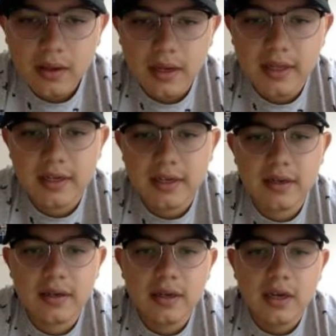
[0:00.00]
And
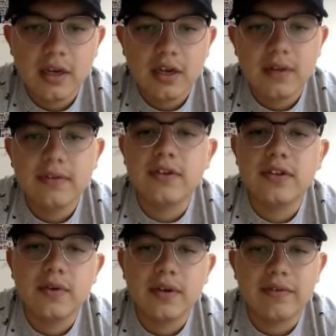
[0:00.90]
then the
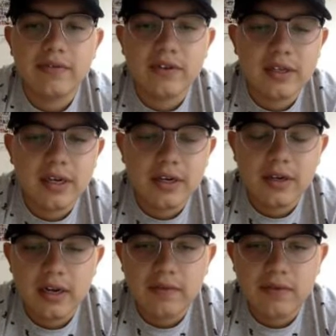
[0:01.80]
student in
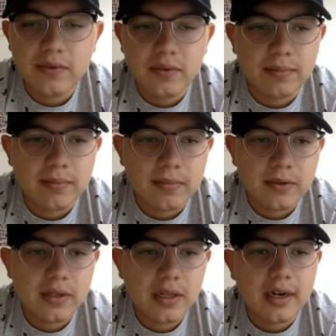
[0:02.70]
frustration level will
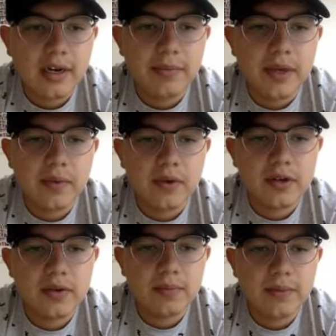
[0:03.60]
most likely be
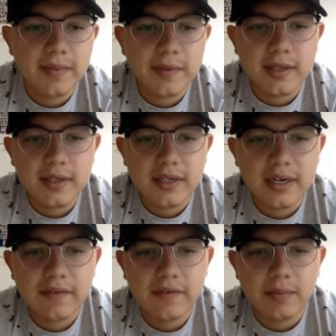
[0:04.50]
one who maybe
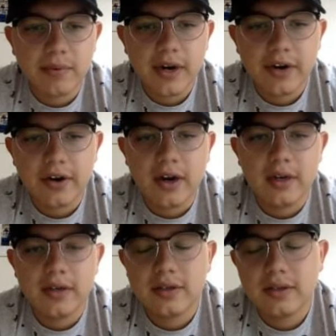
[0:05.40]
doesn't have the prior
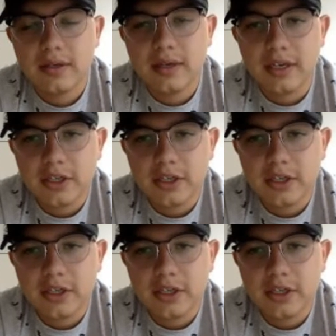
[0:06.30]
knowledge and